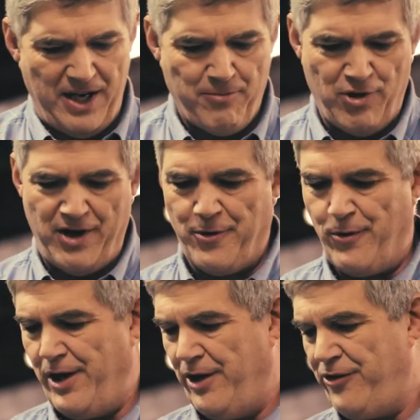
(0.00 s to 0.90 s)
big
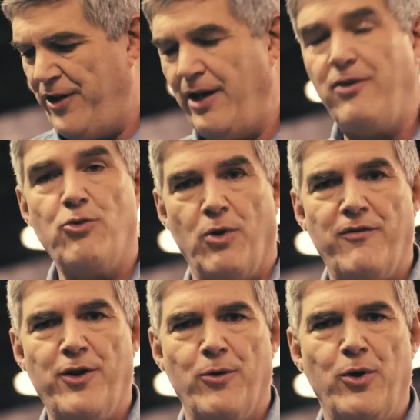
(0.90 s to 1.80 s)
brother is the
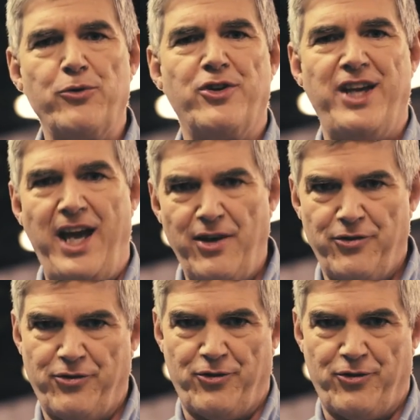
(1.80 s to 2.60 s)
12-year-old Cask